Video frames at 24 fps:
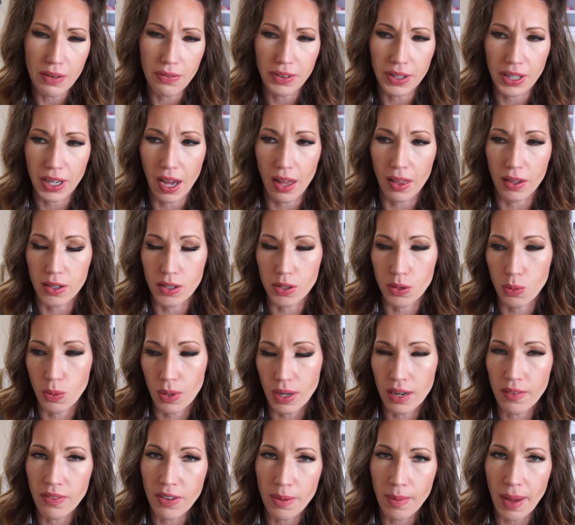different colors.
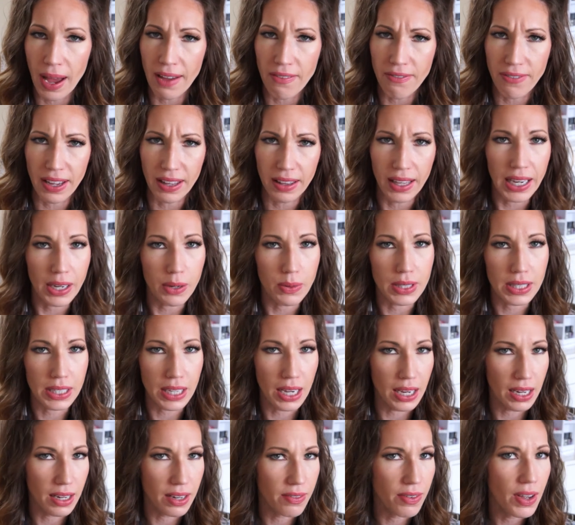One of them I felt like was
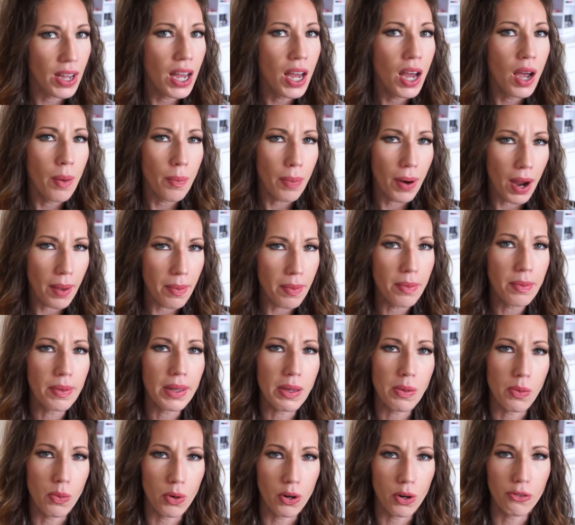kind of
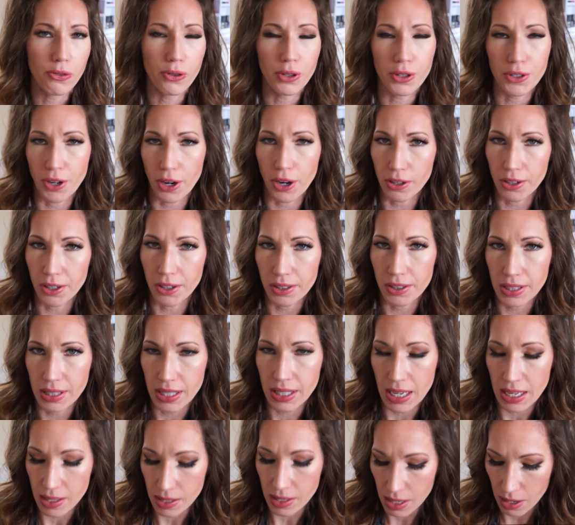probably more for darker
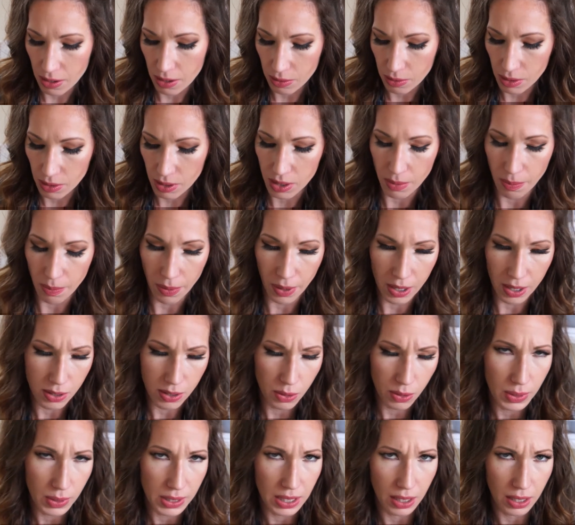skin tones. The
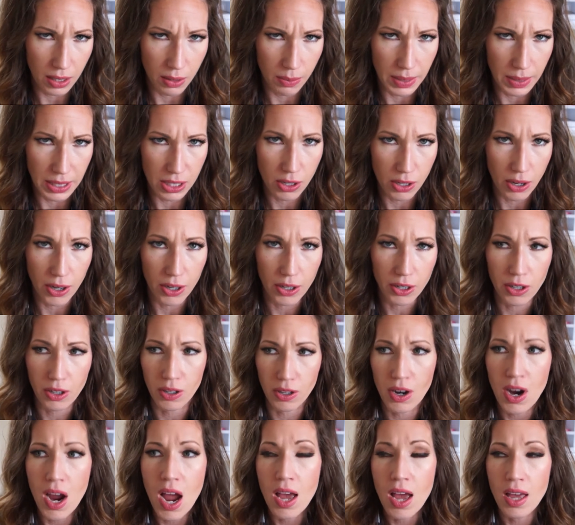bronzer was a little bit
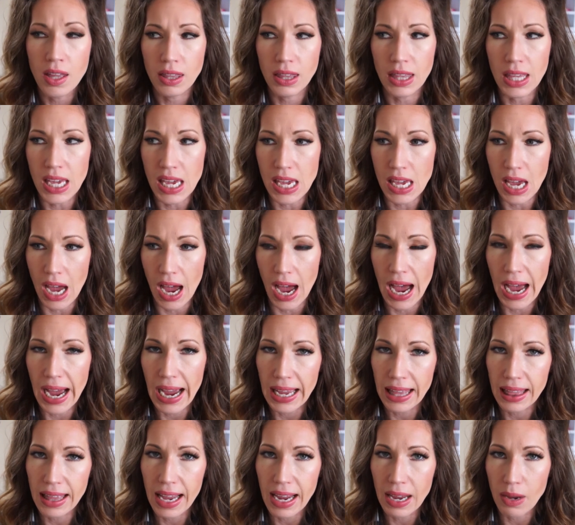darker. The
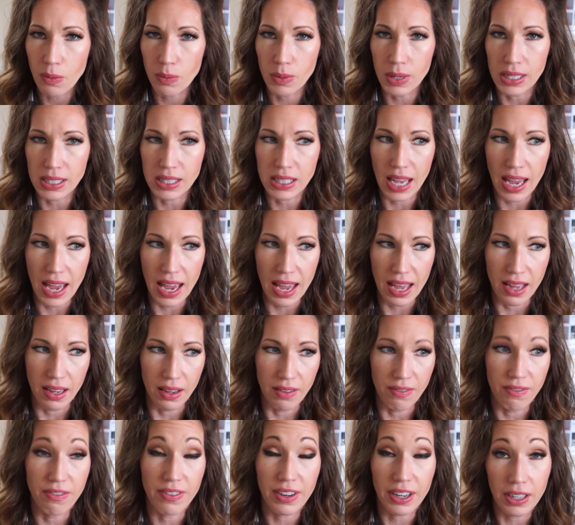highlight was
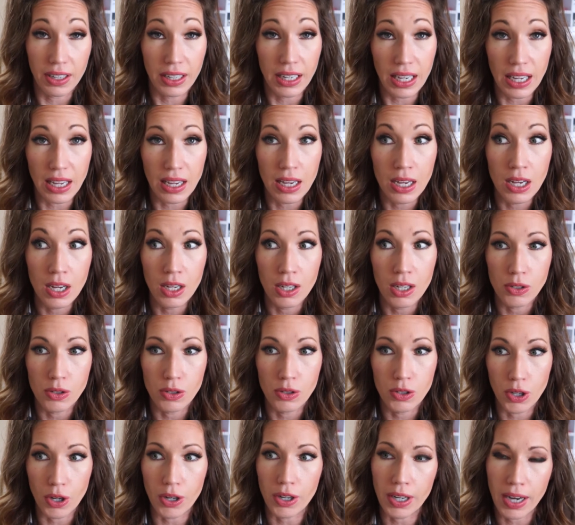a very
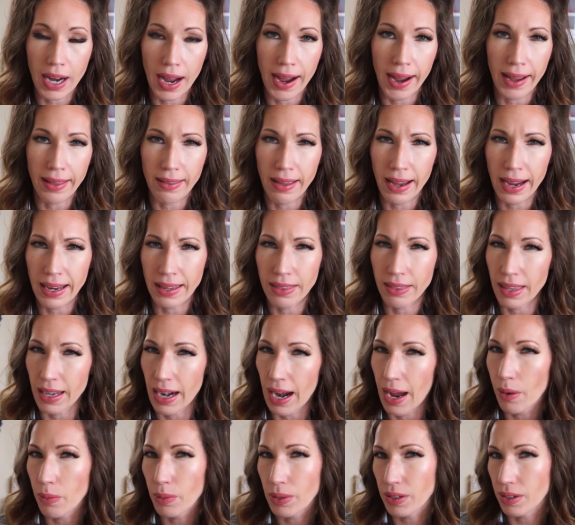dark highlight that
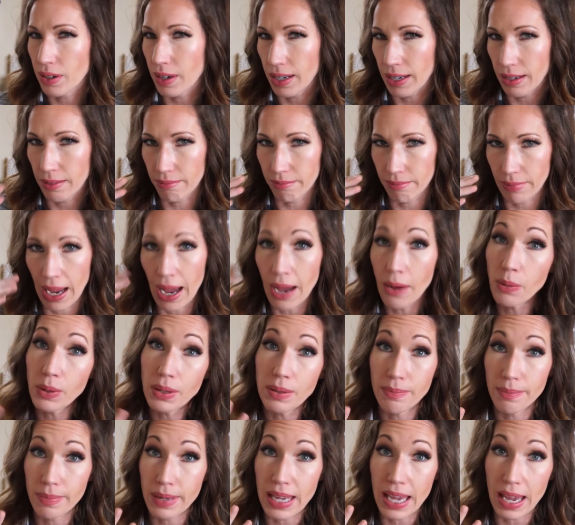I
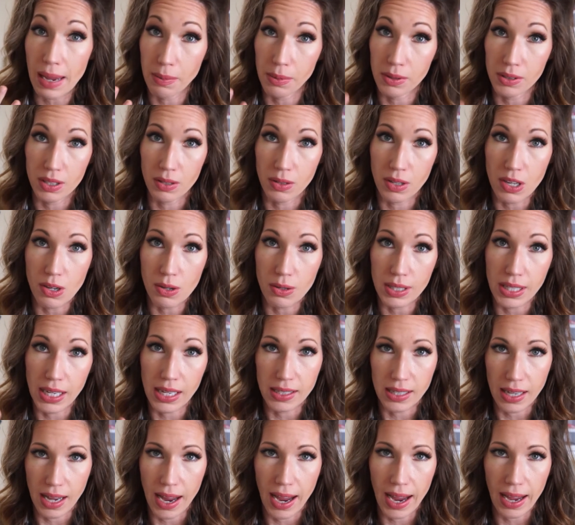wouldn't be able to use
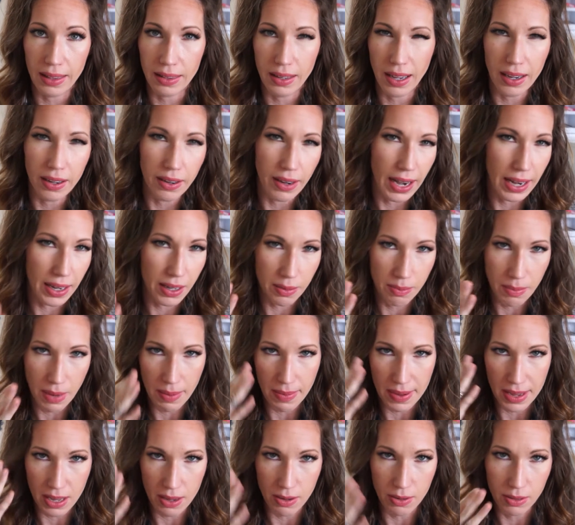as a highlighter. I could
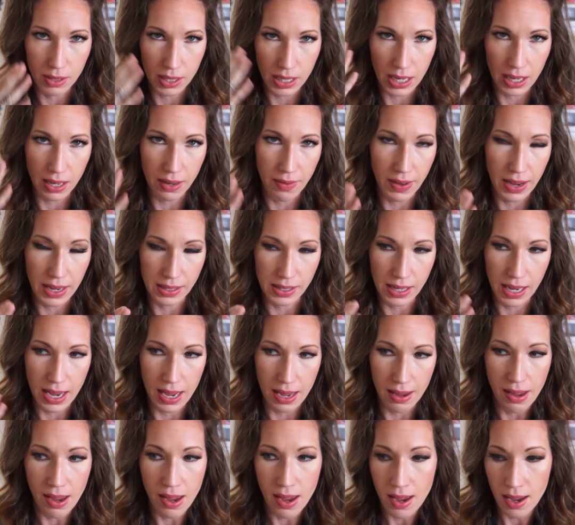maybe use kind of as
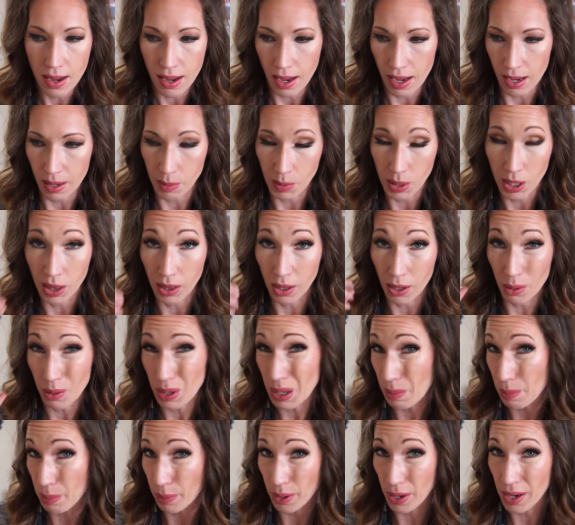a
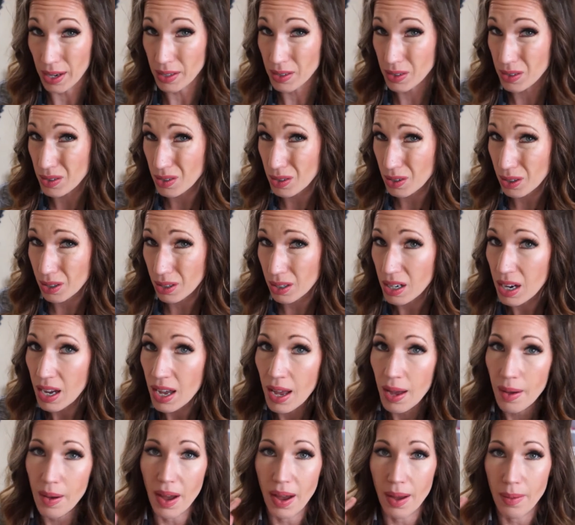glowy bronzer,
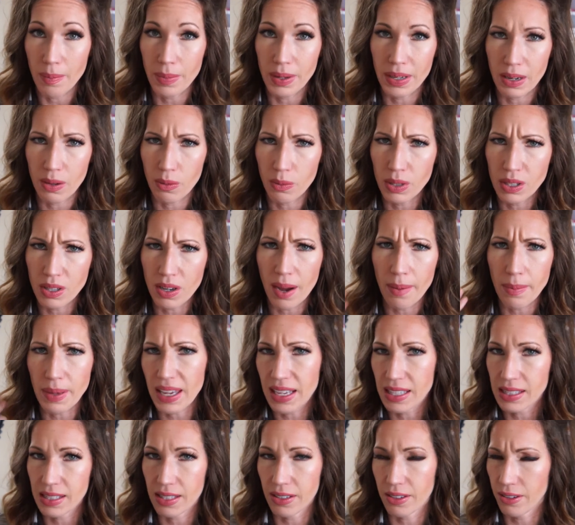but it would not be
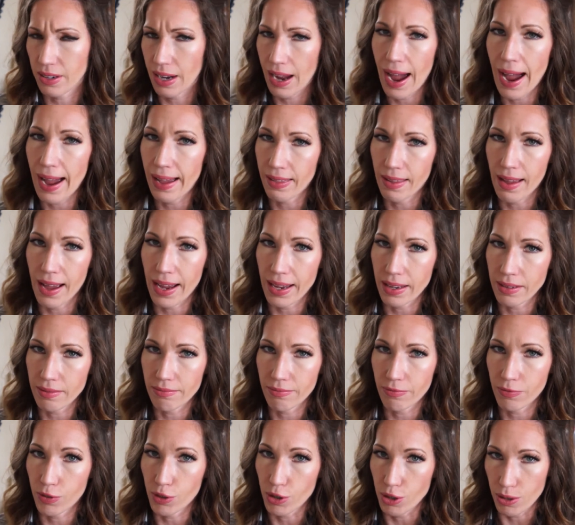considered a highlight
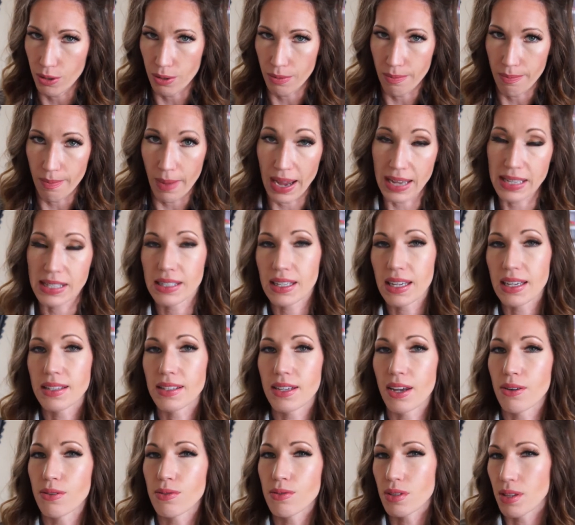for my skin
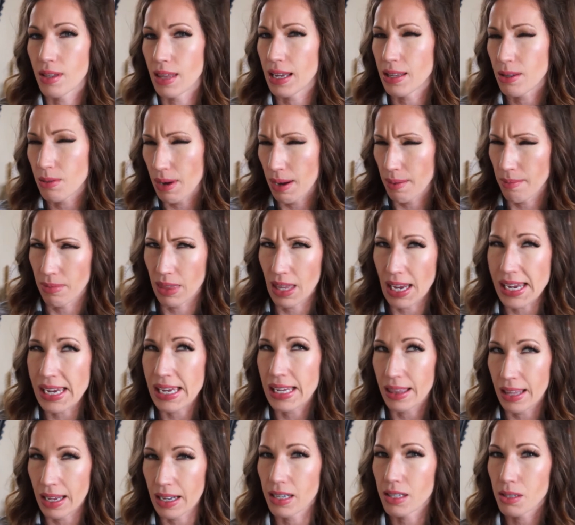tone, so that's why I'm
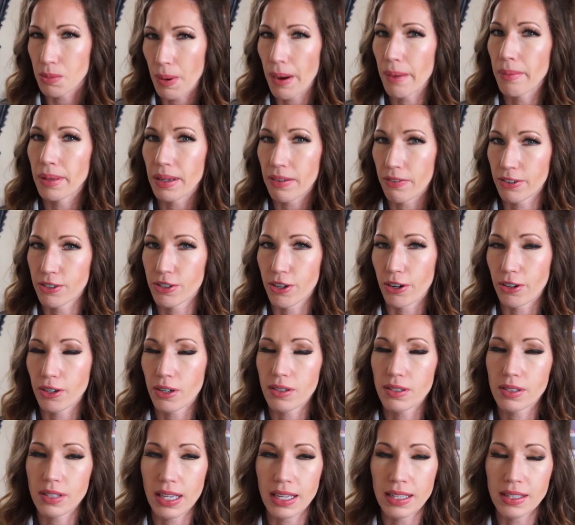thinking that it's probably for darker
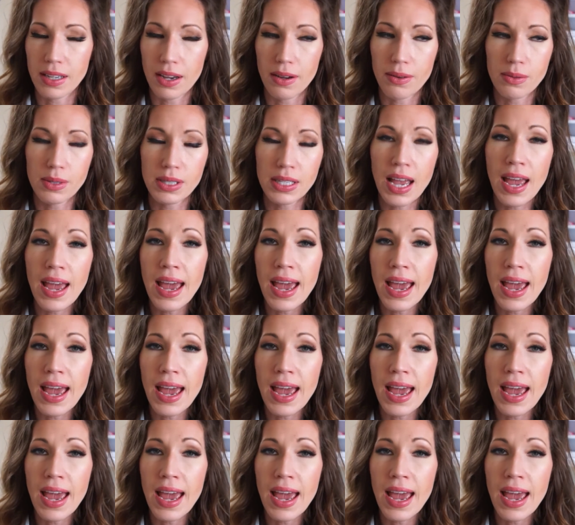skin tones.